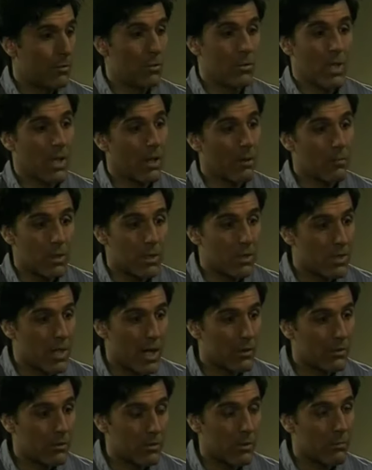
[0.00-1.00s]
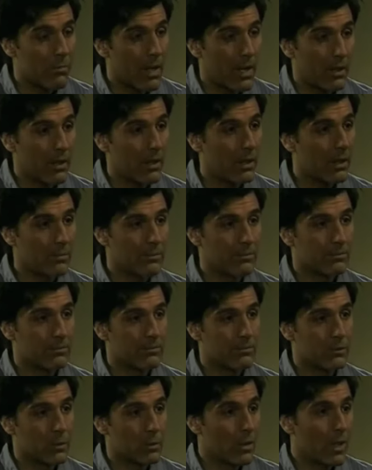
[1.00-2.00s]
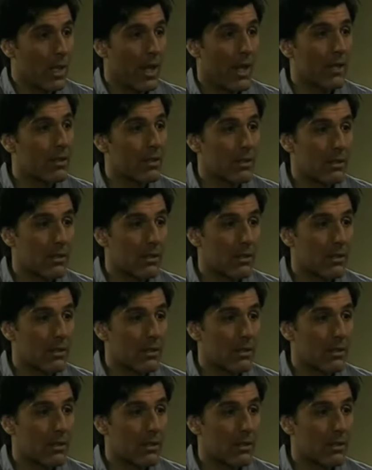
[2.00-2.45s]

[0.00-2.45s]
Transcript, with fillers: you can't reach out to her, Maggie, who can?